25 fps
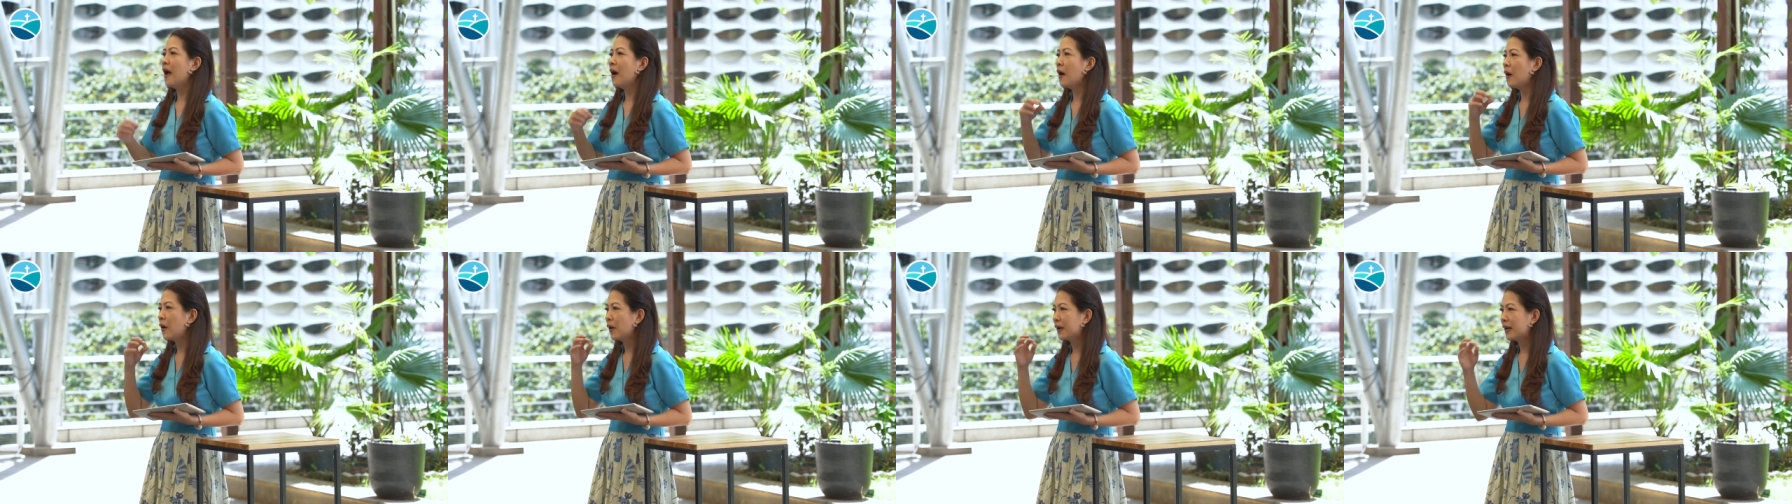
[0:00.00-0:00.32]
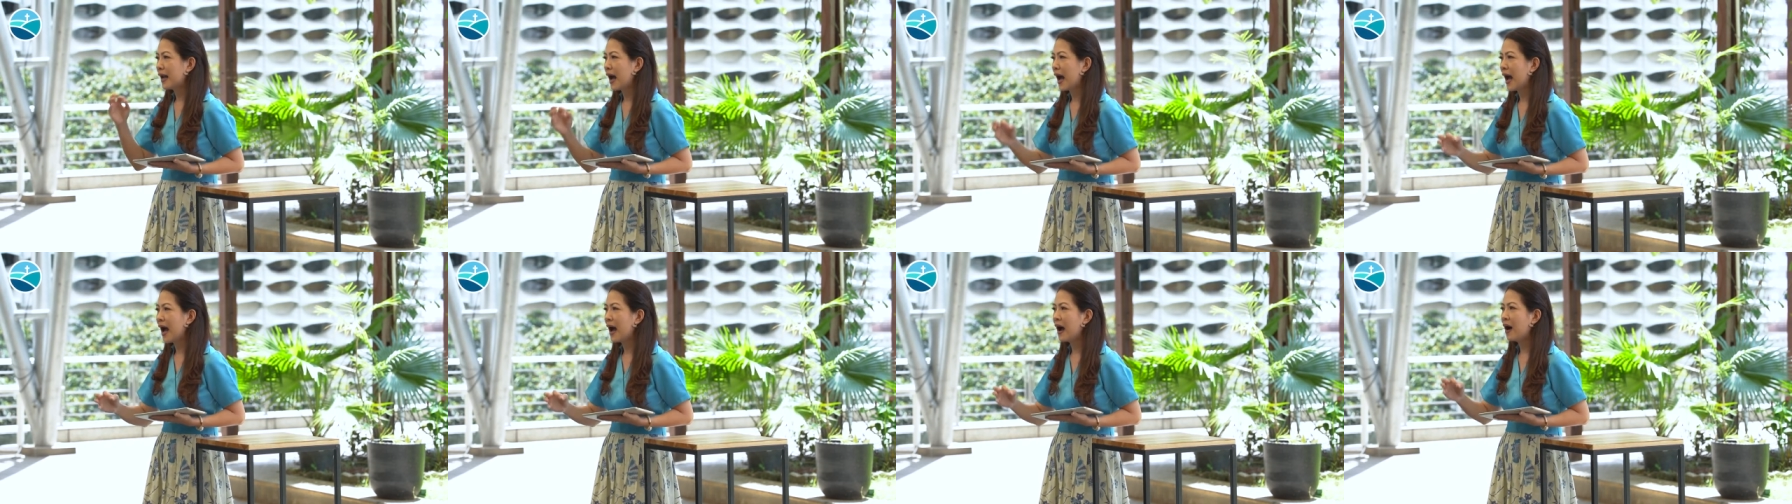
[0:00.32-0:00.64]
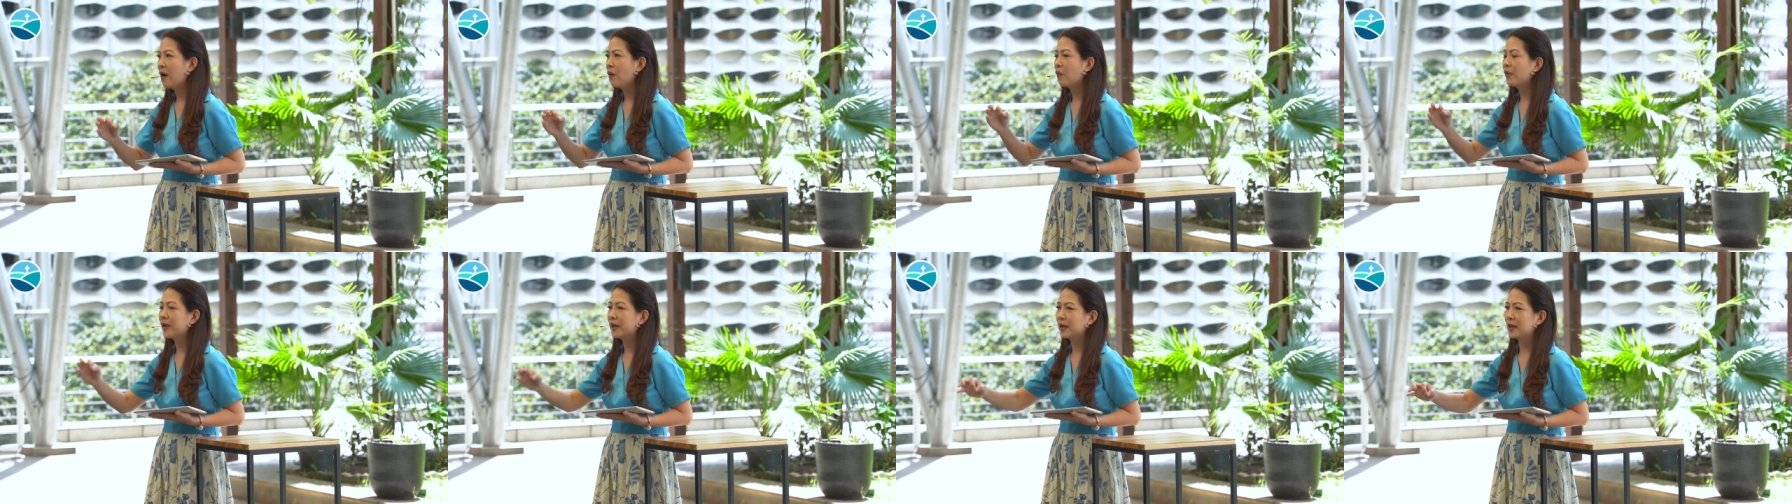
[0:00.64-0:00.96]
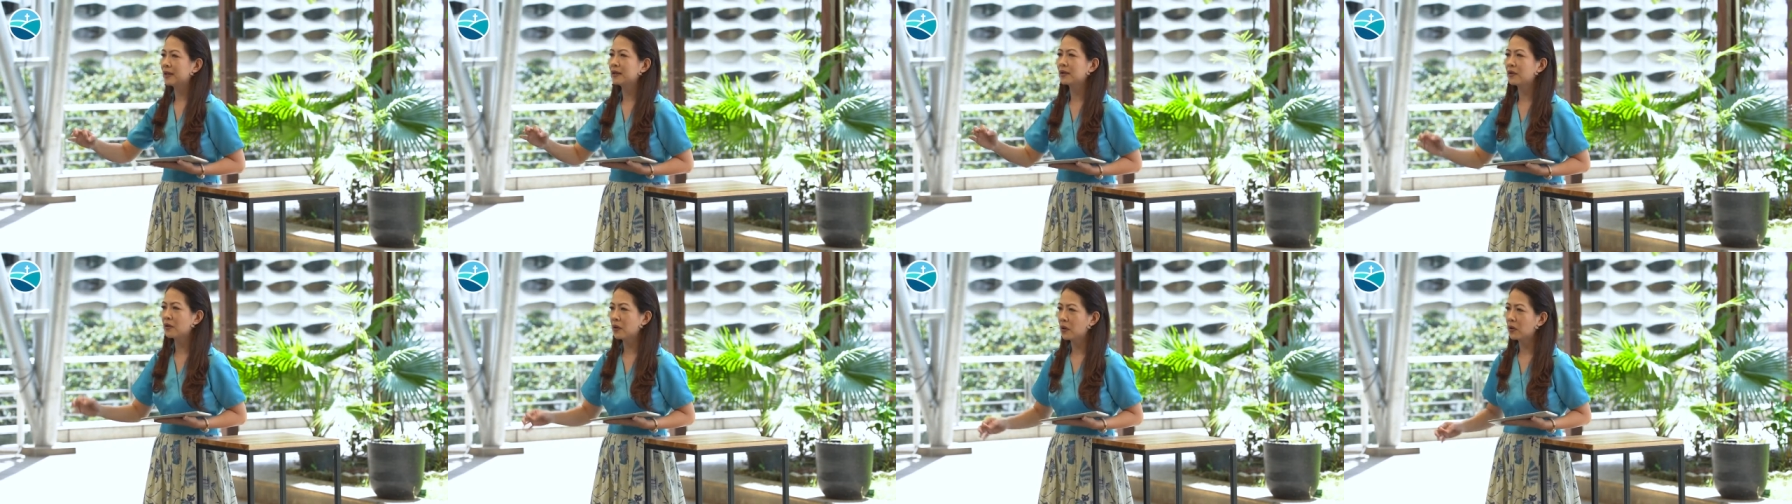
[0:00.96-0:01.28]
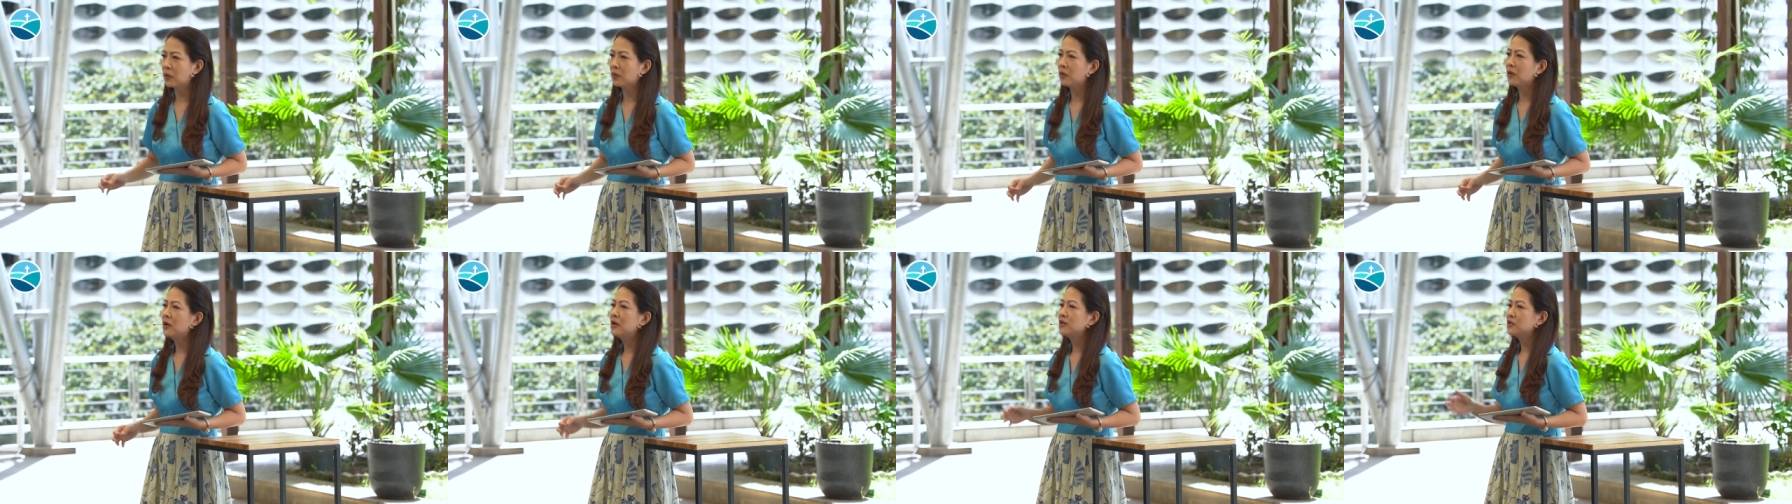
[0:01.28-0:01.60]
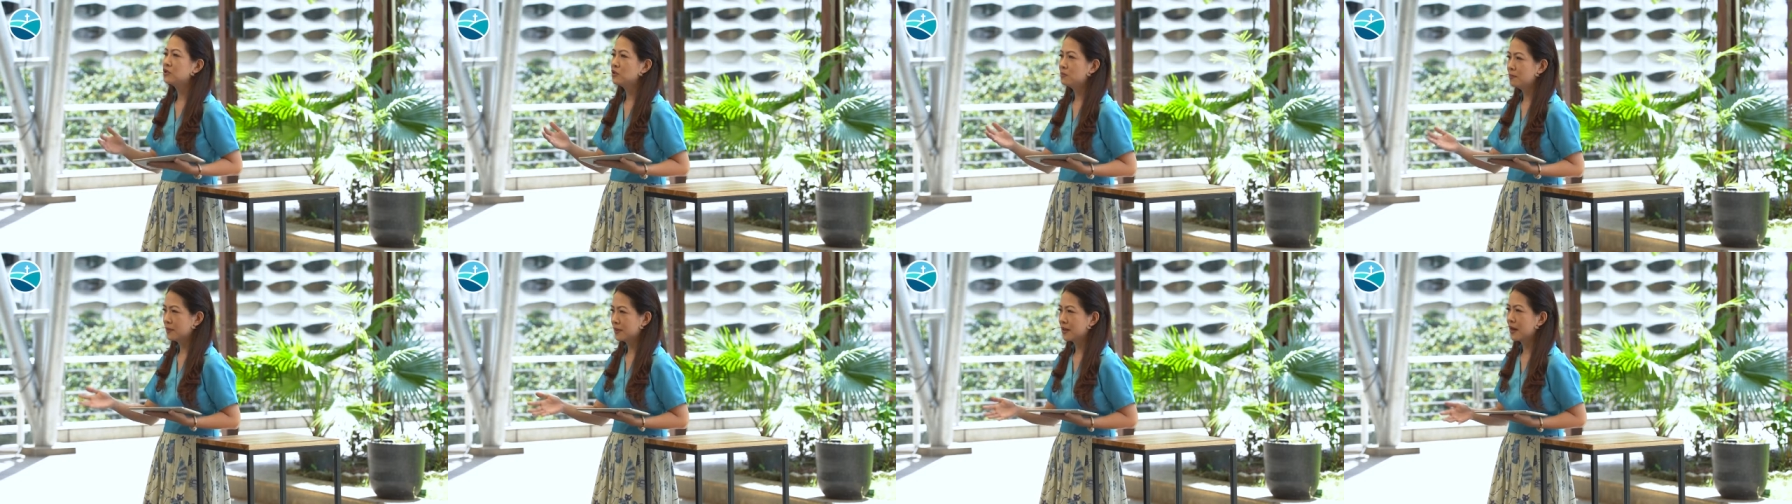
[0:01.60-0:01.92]
on how we can grow
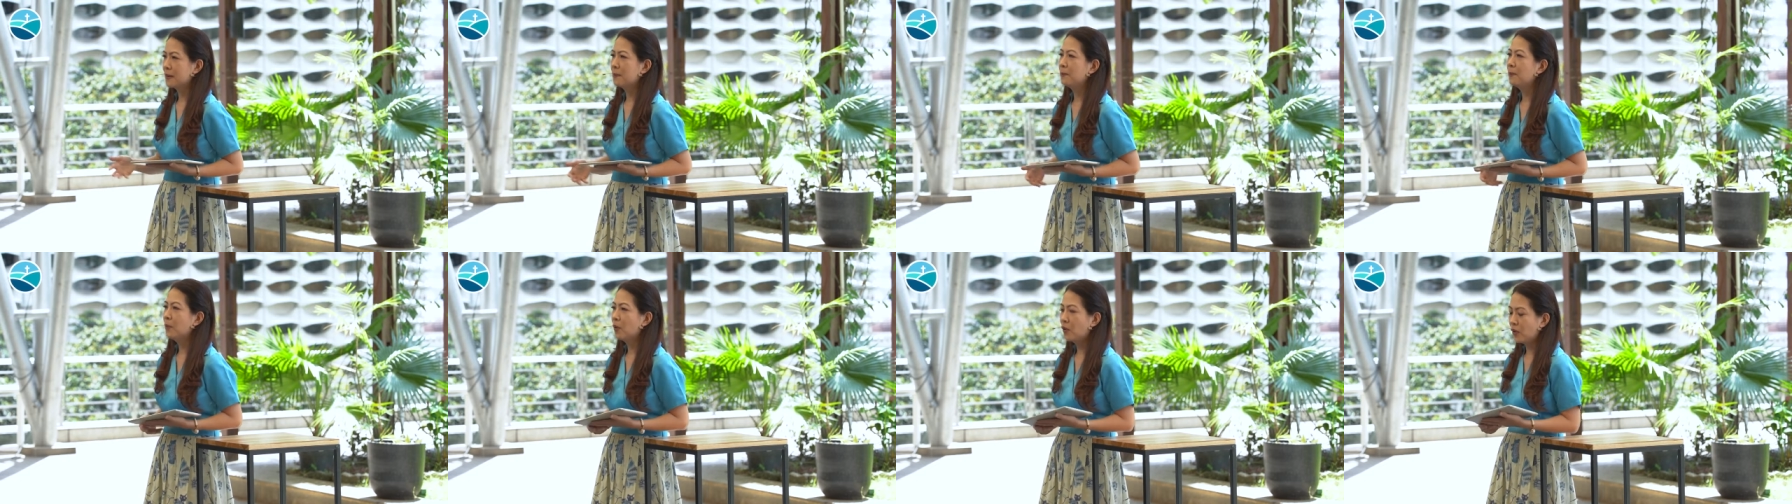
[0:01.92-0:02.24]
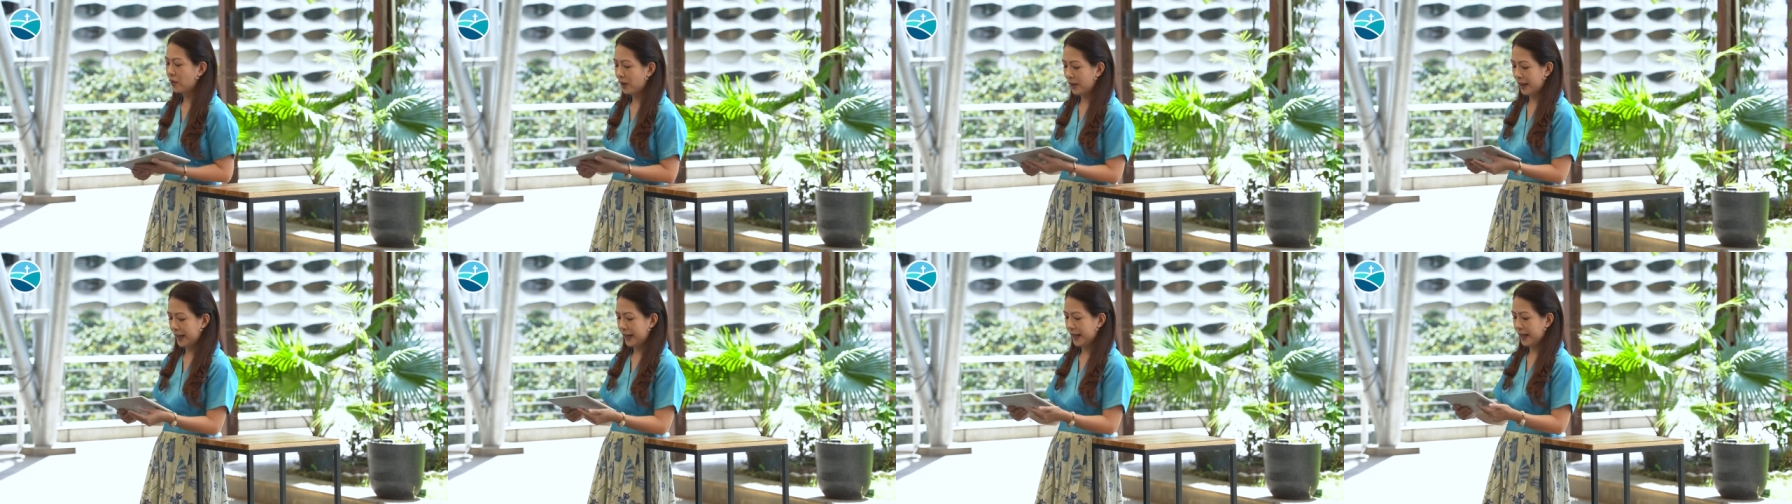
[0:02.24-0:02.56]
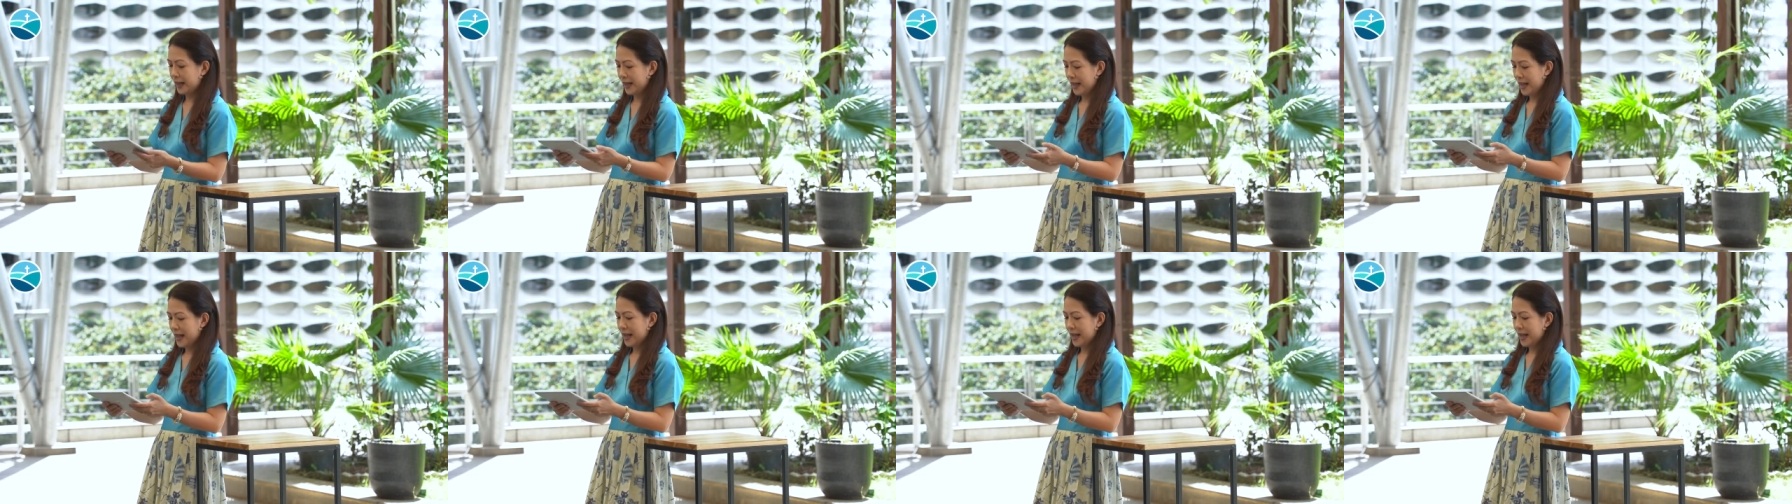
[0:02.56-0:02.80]
to become more like